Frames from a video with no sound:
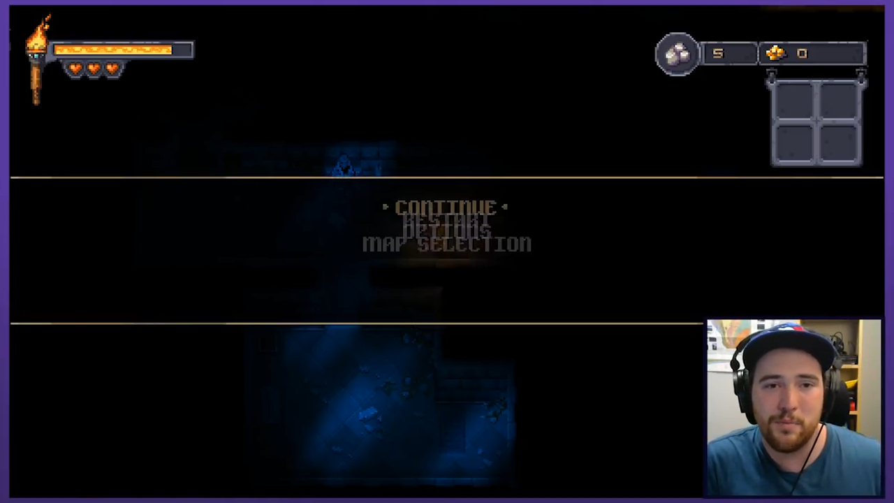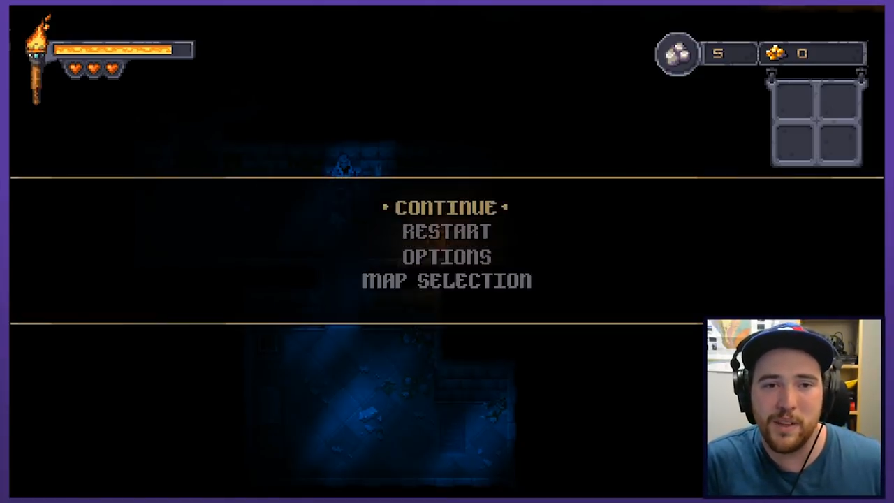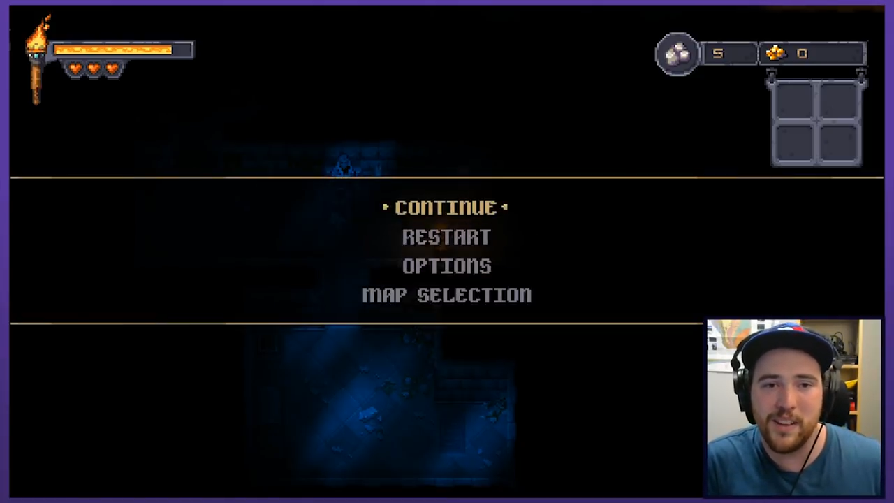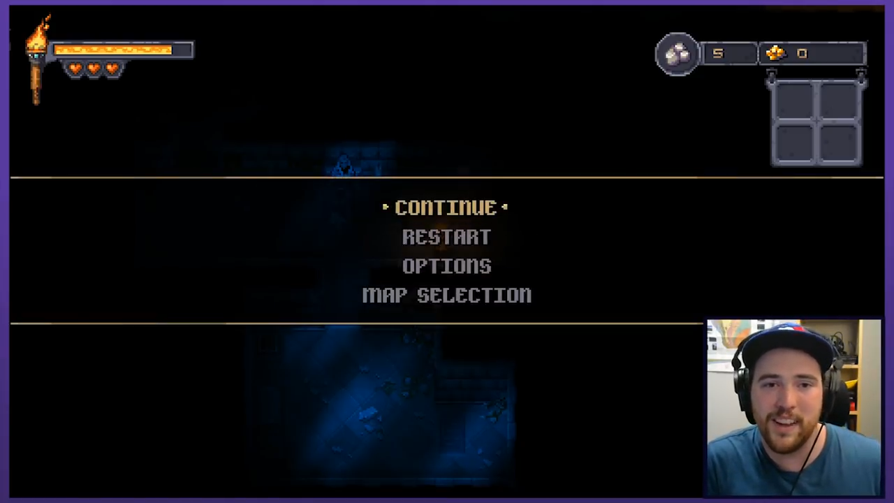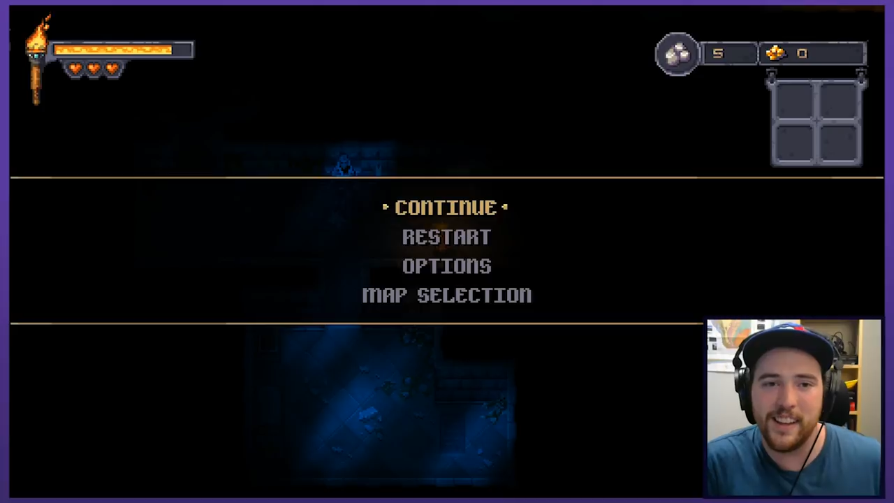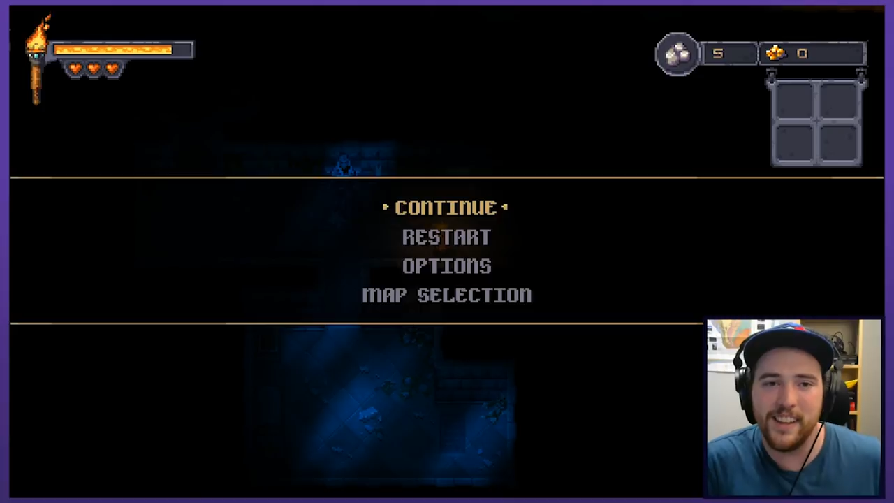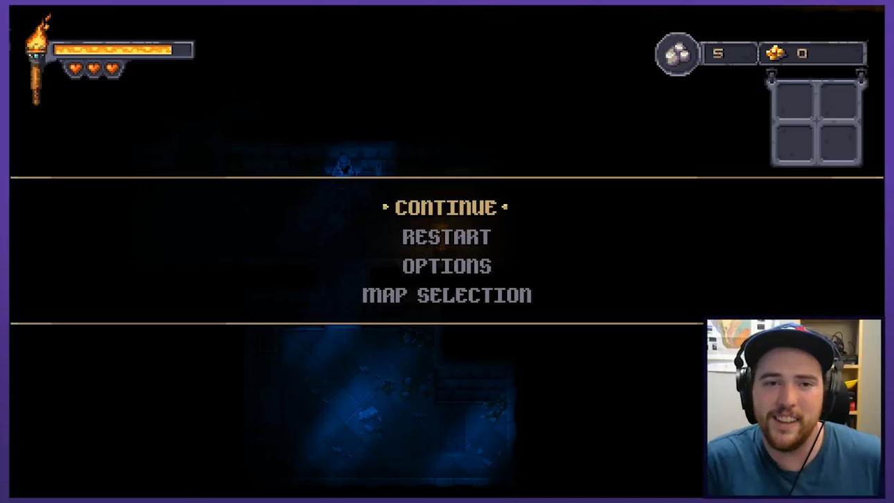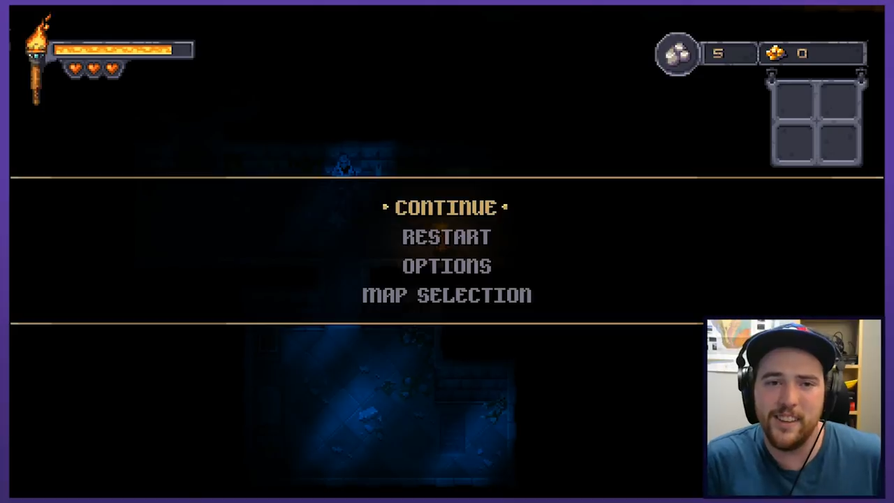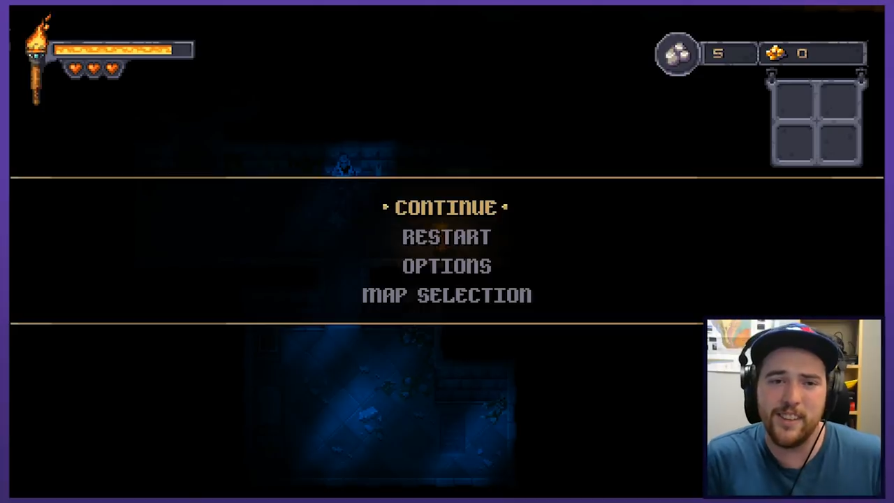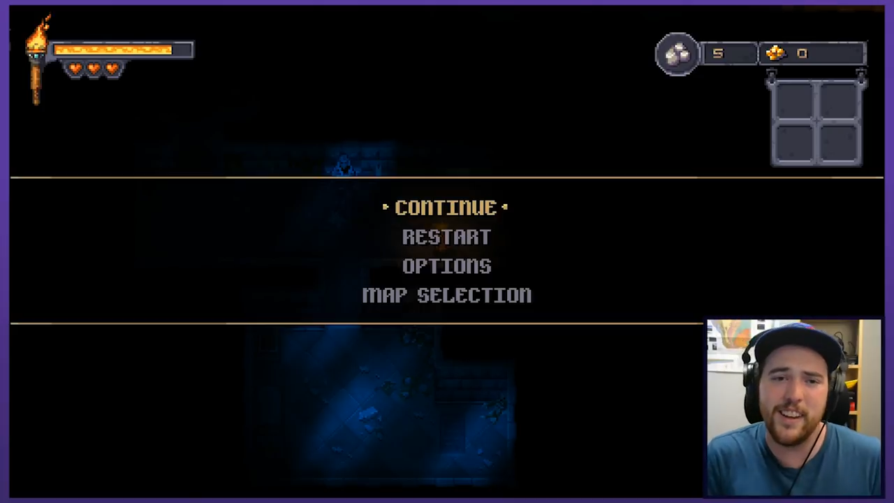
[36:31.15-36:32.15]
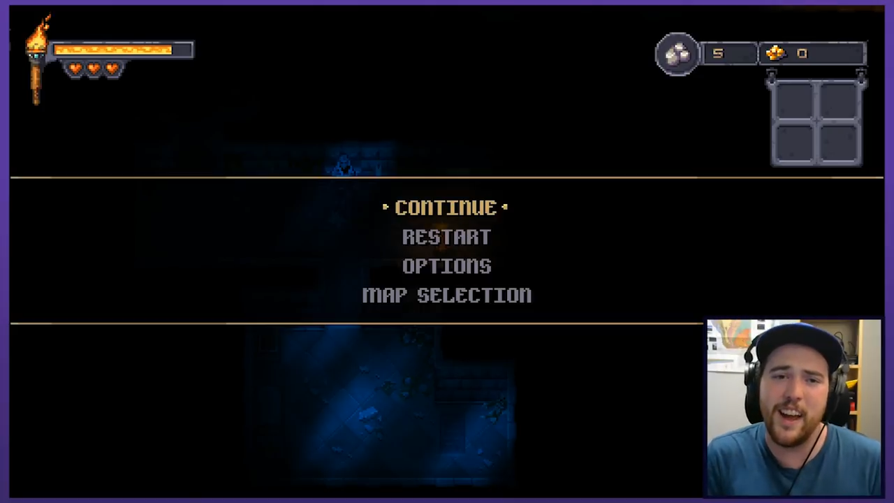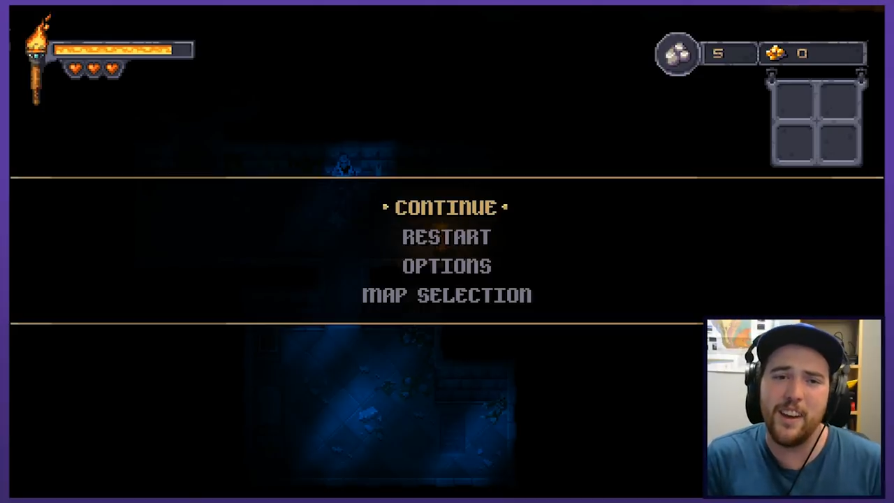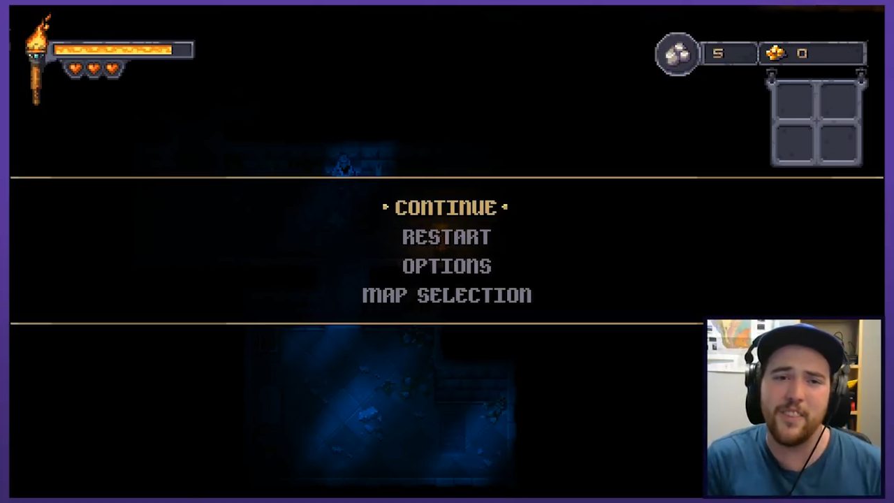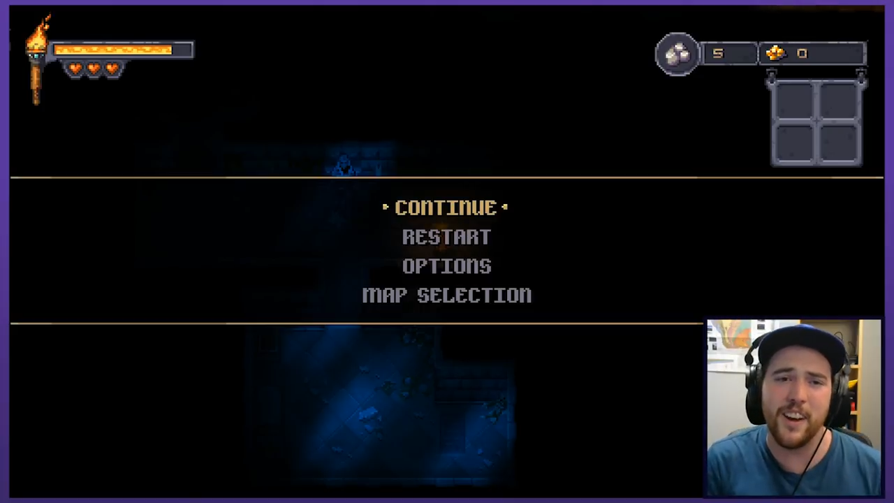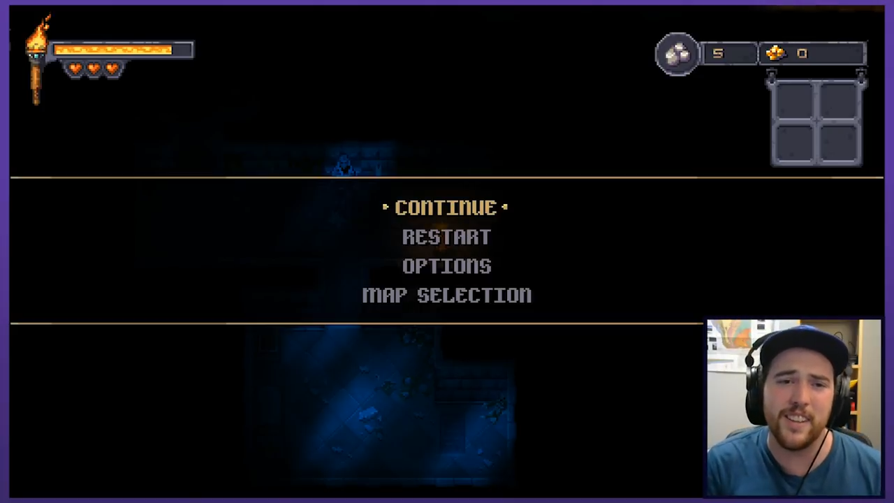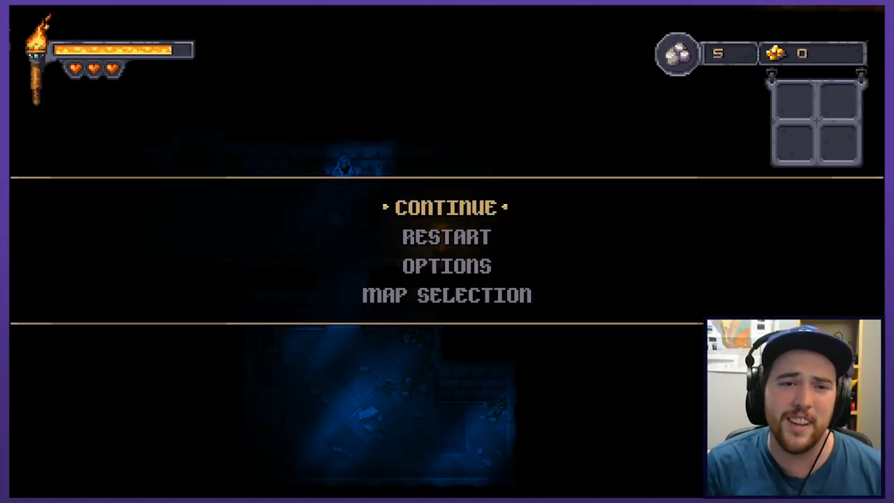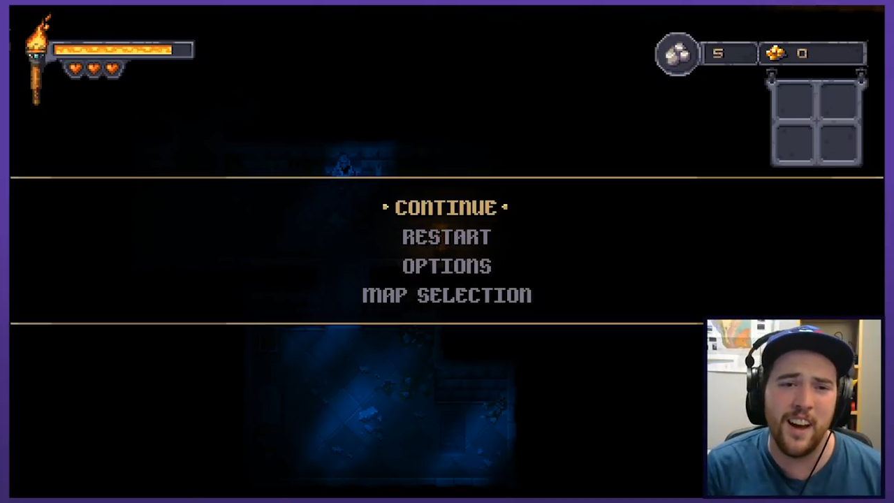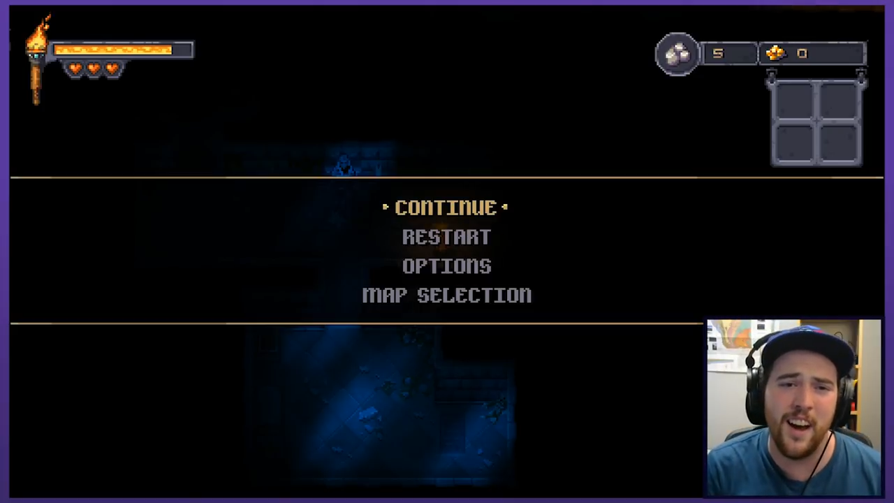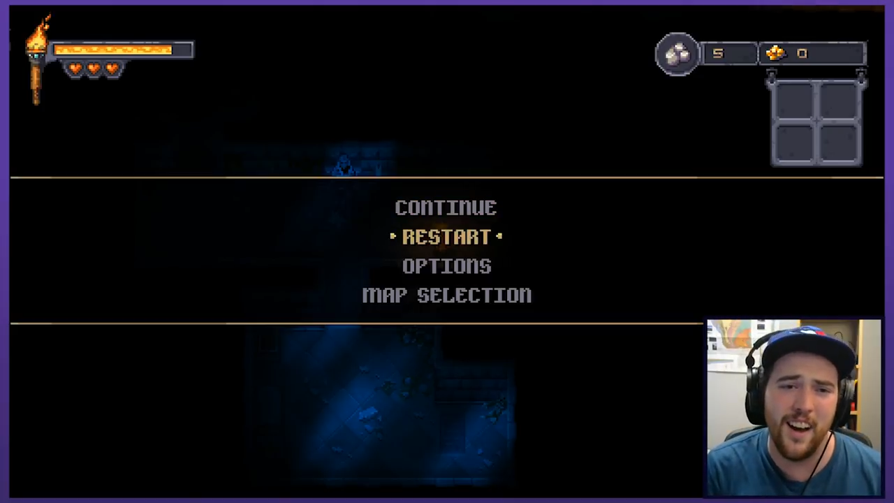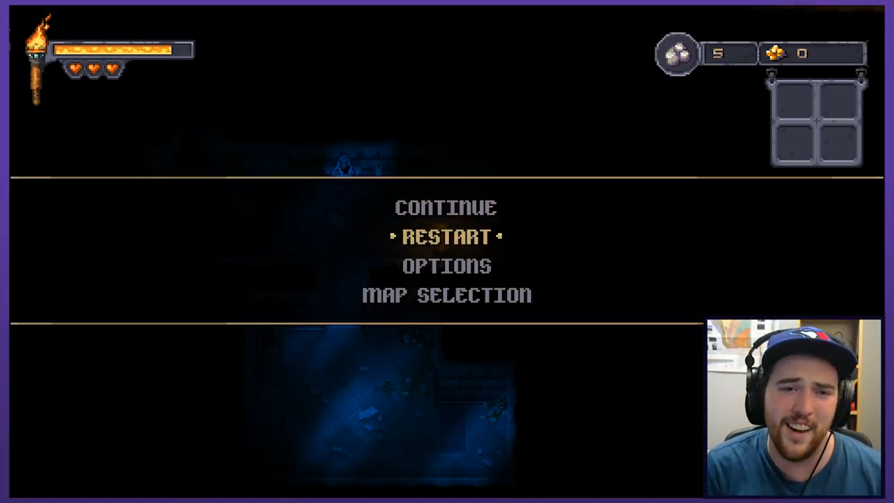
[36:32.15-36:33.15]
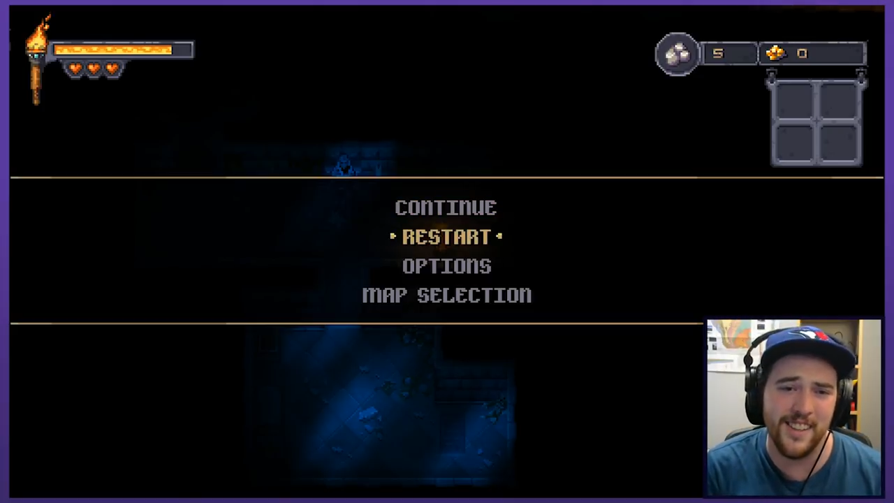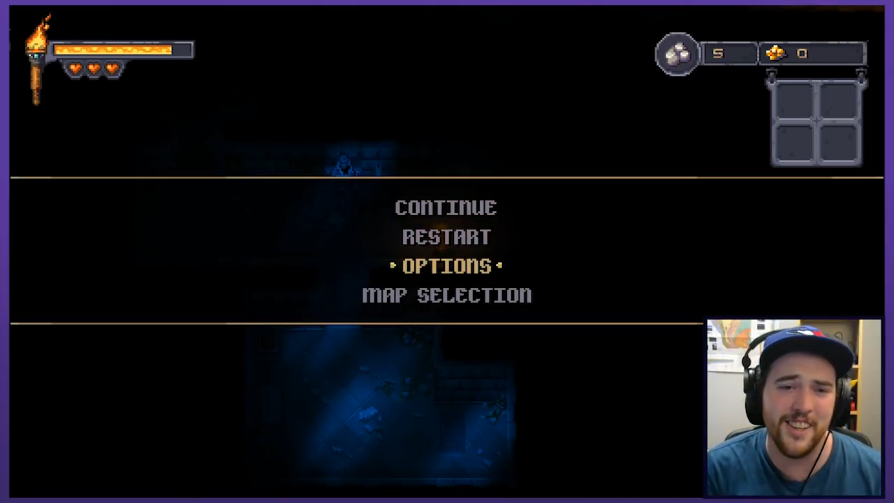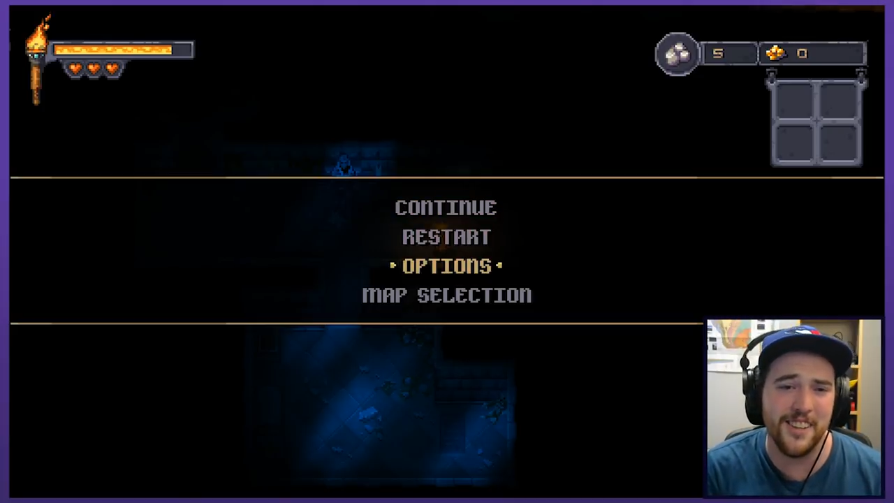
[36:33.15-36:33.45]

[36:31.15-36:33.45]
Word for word: but like you're going to have a ton